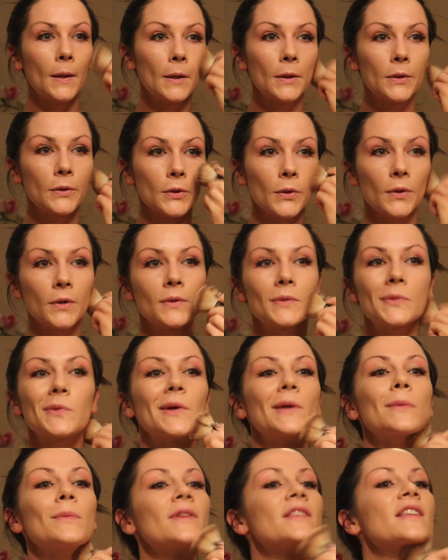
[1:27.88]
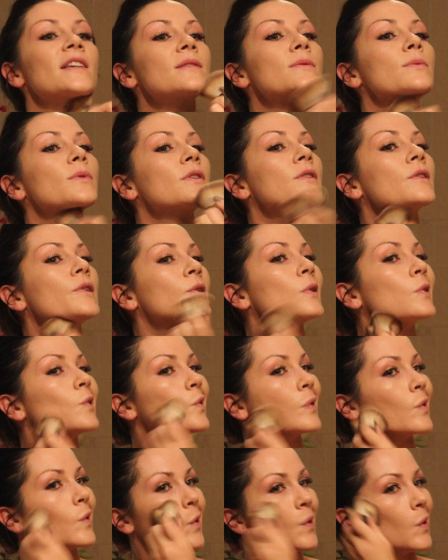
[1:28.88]
short and sweet with this one.
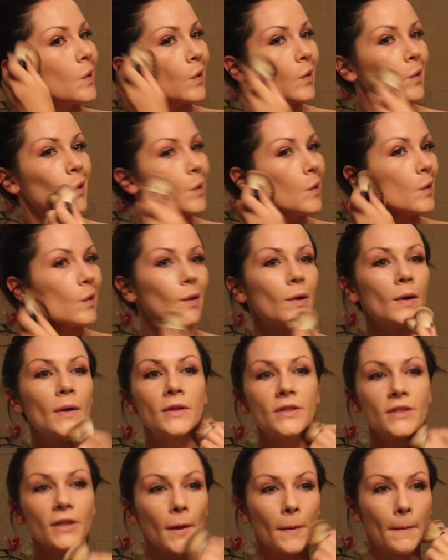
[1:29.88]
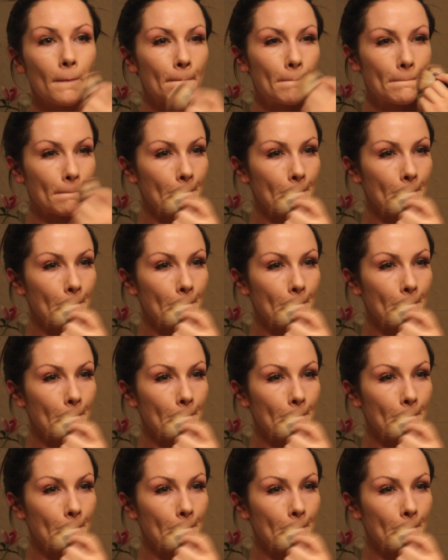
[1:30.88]
Done.